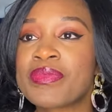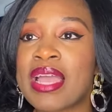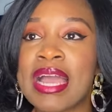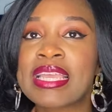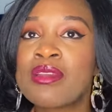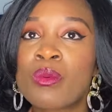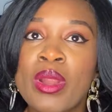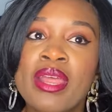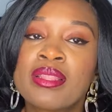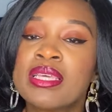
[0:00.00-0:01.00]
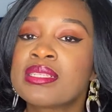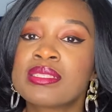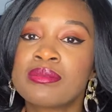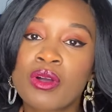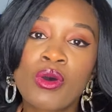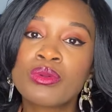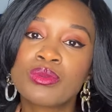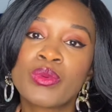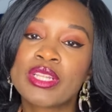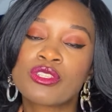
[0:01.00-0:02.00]
I can wear this coat
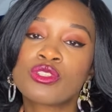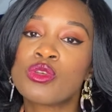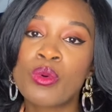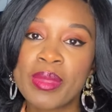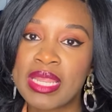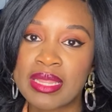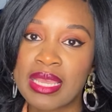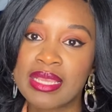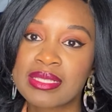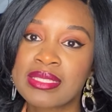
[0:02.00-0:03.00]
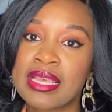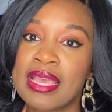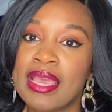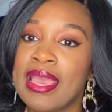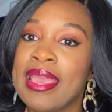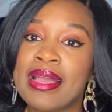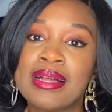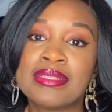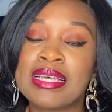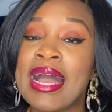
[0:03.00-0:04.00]
with so many things.
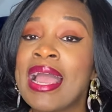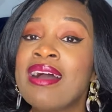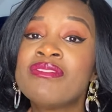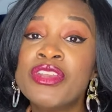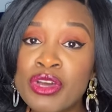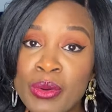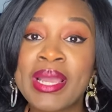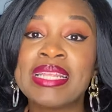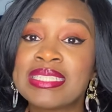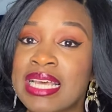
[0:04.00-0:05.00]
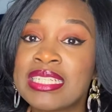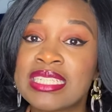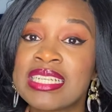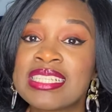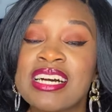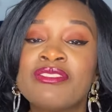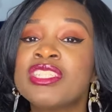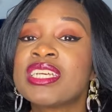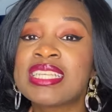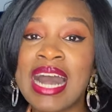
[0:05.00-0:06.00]
And I have no intentions of
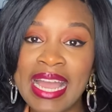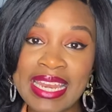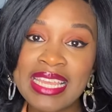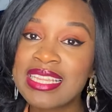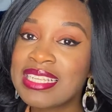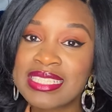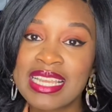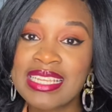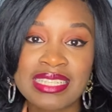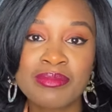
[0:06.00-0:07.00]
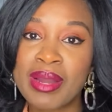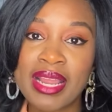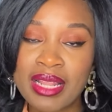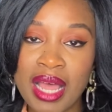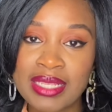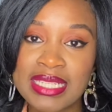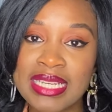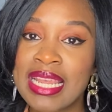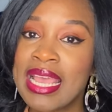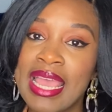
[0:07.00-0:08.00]
just hiding these things in my
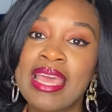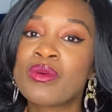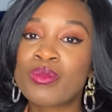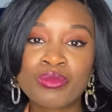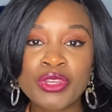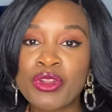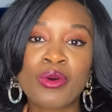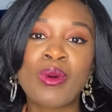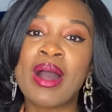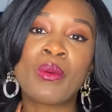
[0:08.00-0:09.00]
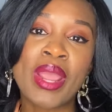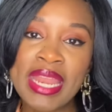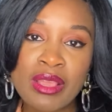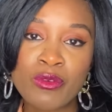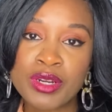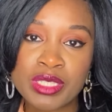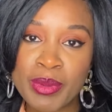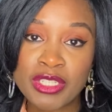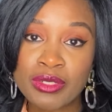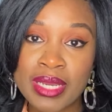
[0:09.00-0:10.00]
closet and, you know, while waiting for a
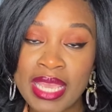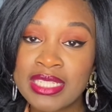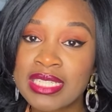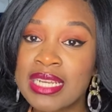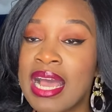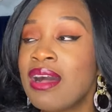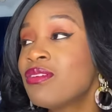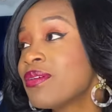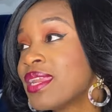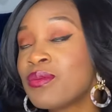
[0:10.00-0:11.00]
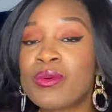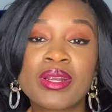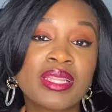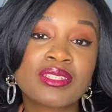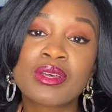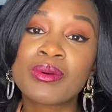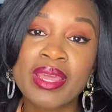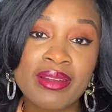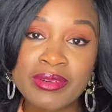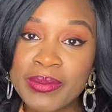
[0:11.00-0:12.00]
special occasion. I've already worn this coat
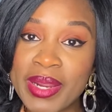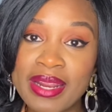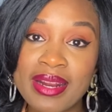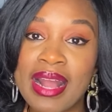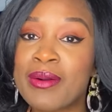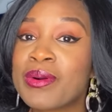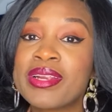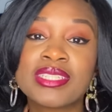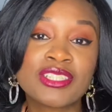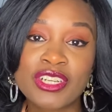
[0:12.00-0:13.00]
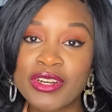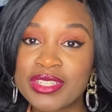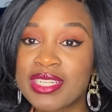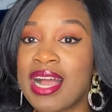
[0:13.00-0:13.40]
everywhere. I wore it to church.